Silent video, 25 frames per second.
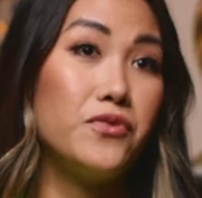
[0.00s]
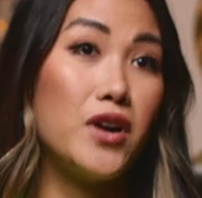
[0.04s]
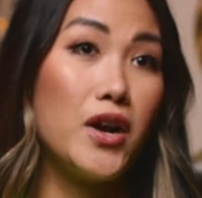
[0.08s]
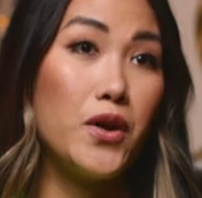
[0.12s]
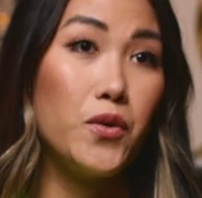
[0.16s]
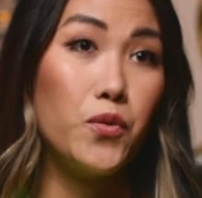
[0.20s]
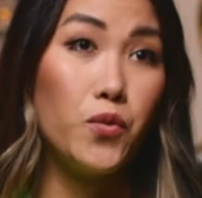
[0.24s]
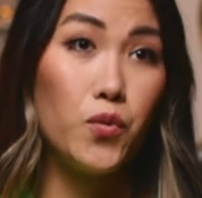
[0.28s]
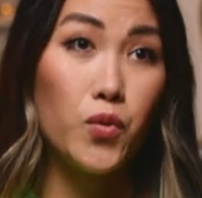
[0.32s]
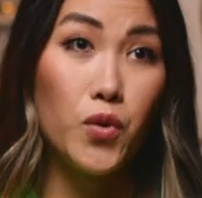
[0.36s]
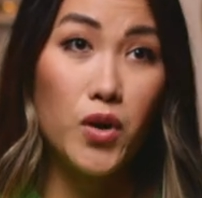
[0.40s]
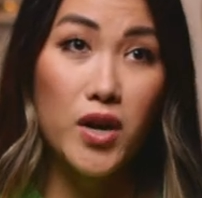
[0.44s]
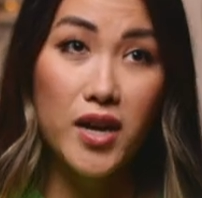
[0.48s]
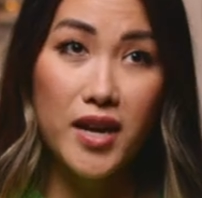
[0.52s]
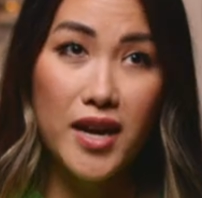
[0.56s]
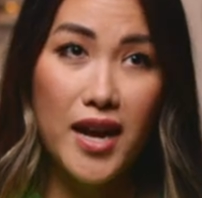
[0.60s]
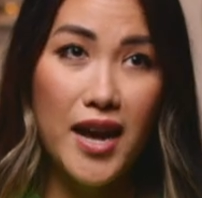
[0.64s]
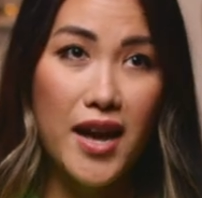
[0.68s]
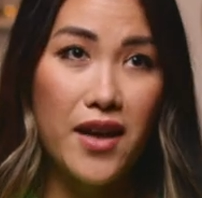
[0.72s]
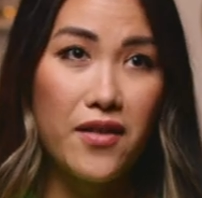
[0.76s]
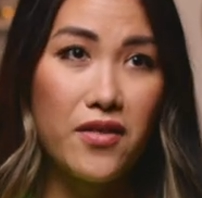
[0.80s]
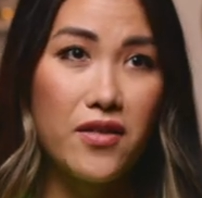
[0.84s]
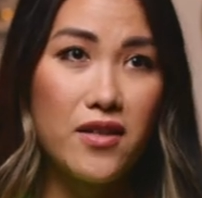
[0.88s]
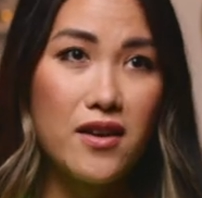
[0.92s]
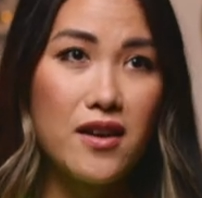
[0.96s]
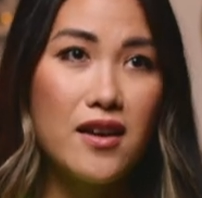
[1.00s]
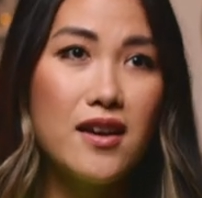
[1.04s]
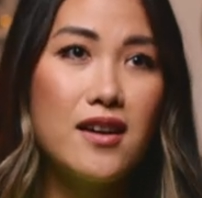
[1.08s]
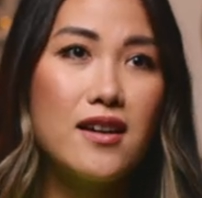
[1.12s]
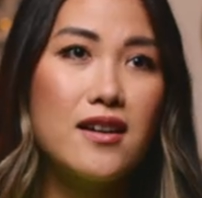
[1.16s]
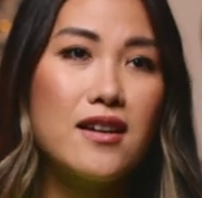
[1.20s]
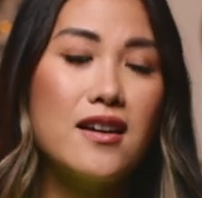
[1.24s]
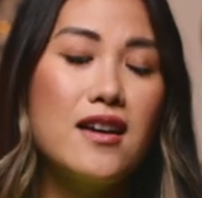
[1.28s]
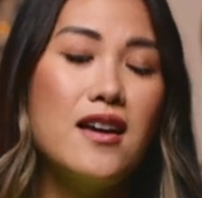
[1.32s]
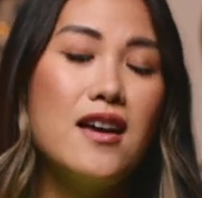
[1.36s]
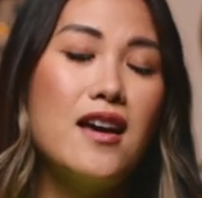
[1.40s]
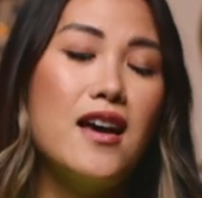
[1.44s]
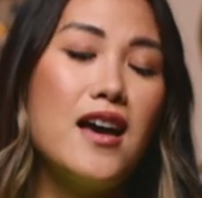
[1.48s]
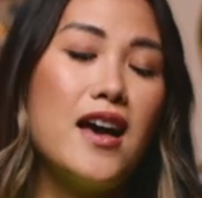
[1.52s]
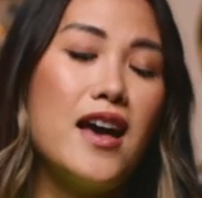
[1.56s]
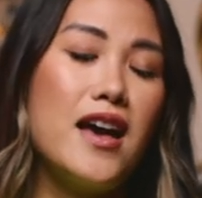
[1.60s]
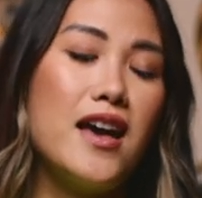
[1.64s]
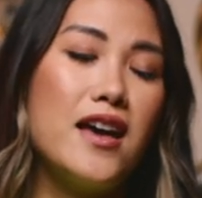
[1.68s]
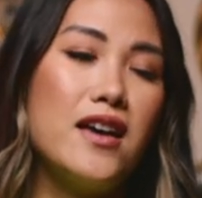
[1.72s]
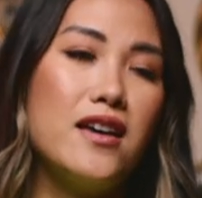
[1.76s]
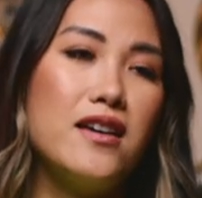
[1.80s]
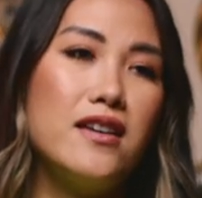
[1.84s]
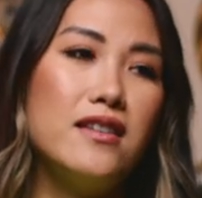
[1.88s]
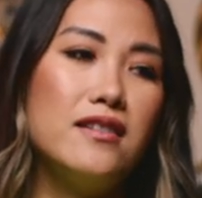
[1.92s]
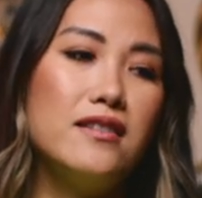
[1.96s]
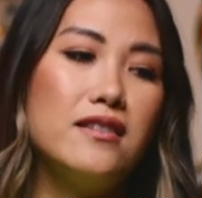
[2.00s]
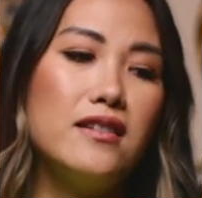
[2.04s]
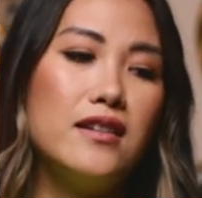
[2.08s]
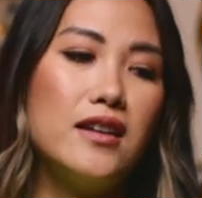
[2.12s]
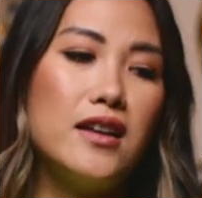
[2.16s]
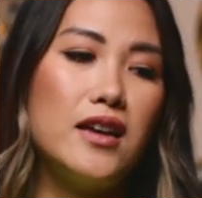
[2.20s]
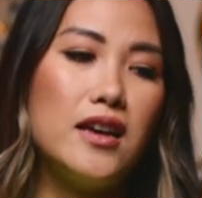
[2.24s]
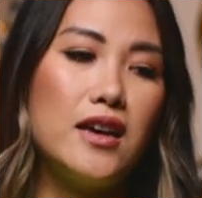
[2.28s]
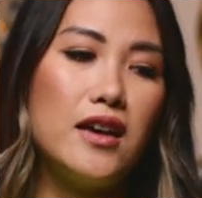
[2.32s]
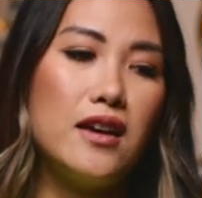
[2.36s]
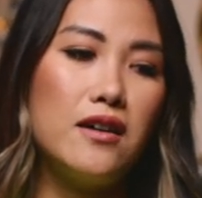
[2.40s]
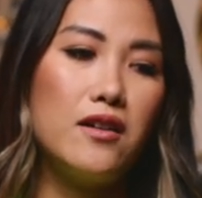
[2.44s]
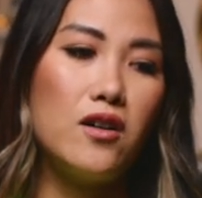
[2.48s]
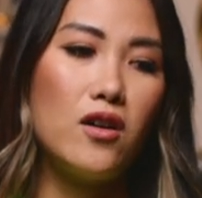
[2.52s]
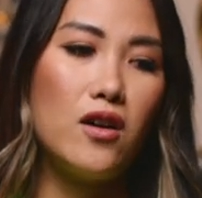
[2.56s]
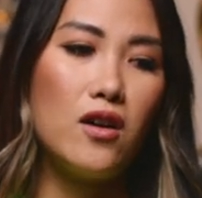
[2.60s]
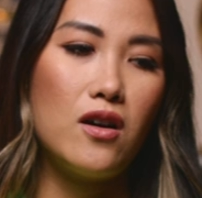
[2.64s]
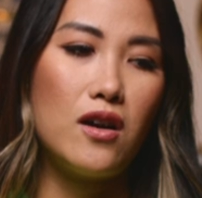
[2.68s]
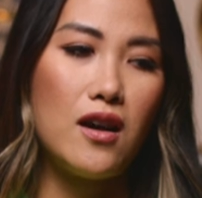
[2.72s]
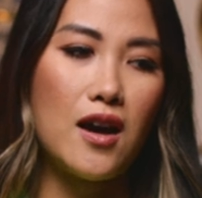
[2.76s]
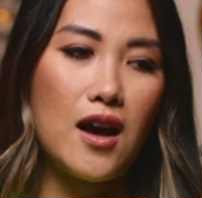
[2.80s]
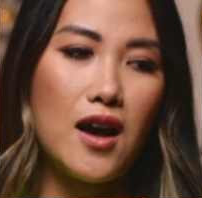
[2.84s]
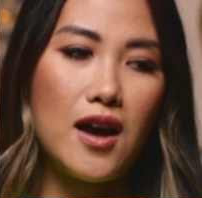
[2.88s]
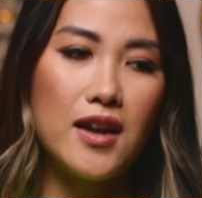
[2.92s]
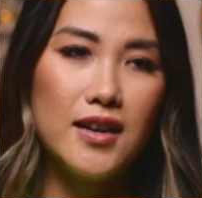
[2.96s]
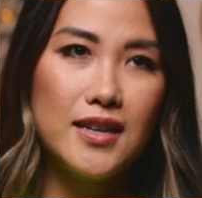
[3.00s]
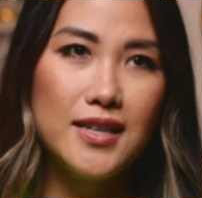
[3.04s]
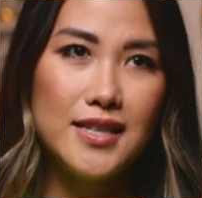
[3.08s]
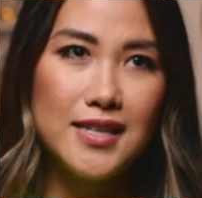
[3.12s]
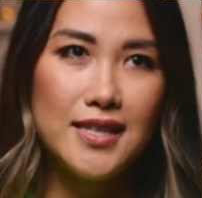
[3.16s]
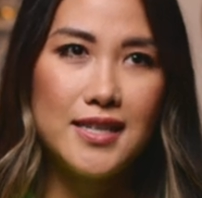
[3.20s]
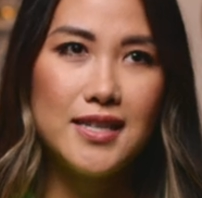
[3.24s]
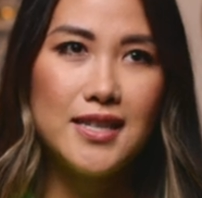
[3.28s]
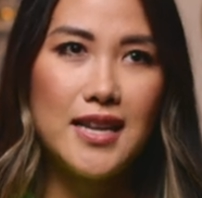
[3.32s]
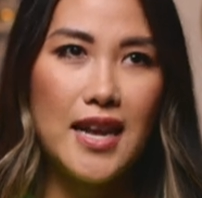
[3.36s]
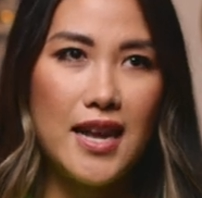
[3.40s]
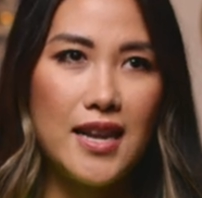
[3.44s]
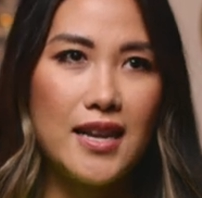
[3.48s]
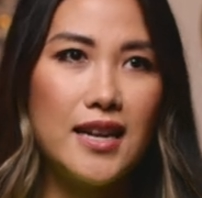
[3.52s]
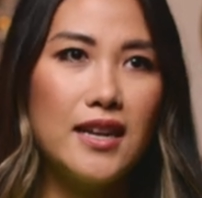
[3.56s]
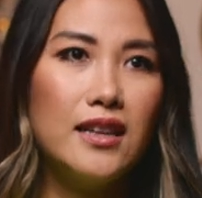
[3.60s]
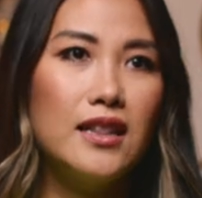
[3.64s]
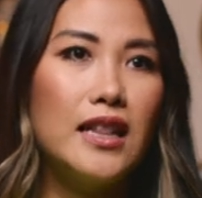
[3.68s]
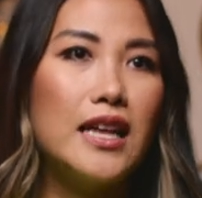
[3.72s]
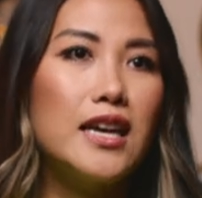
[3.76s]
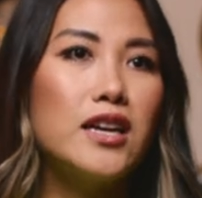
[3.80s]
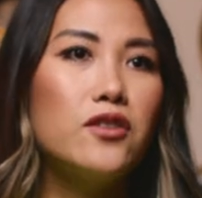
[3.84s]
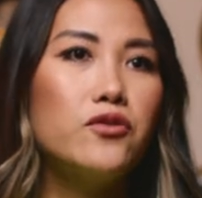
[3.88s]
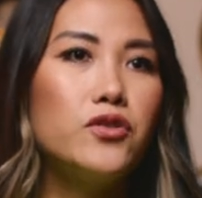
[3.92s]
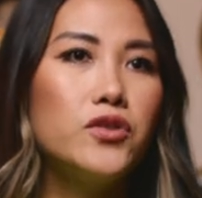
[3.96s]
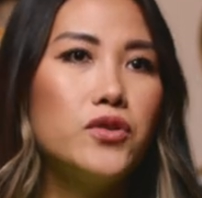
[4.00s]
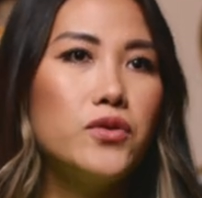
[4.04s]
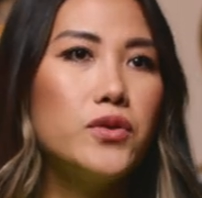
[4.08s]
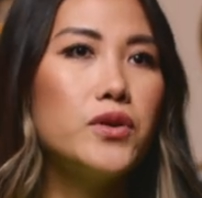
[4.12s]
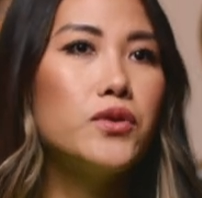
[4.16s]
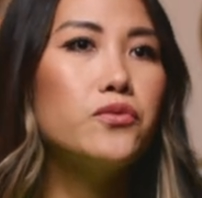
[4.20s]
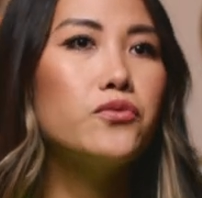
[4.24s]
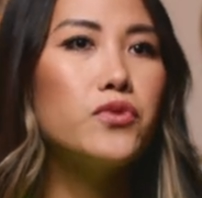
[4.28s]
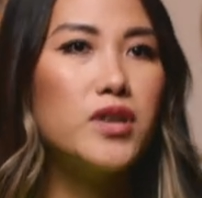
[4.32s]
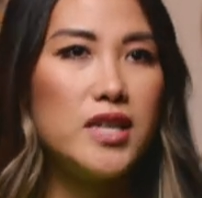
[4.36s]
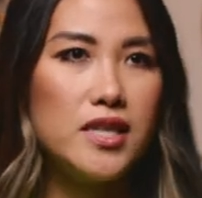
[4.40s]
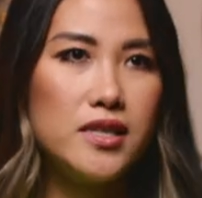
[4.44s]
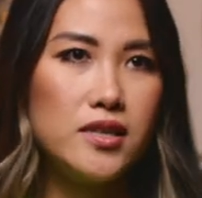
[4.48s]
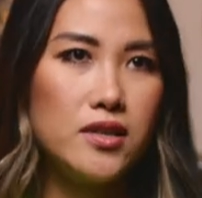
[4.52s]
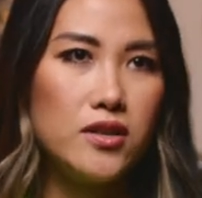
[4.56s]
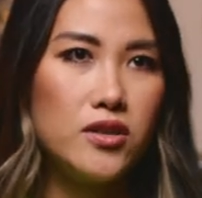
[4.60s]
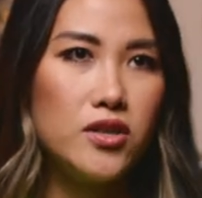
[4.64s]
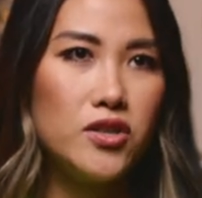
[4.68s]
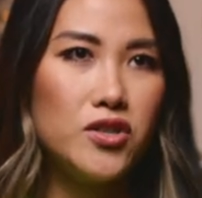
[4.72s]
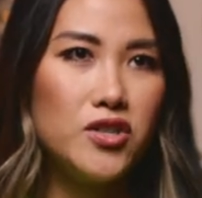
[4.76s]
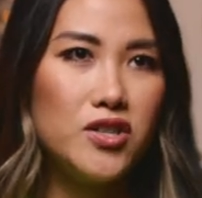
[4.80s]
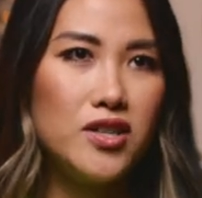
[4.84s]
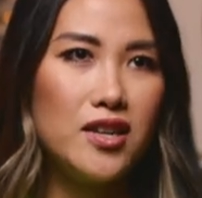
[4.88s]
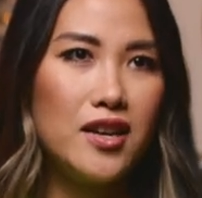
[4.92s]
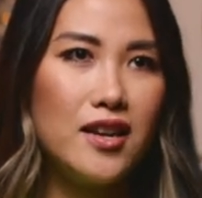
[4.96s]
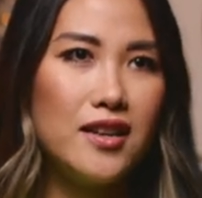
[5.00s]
right work ethic, and understanding, like doing research.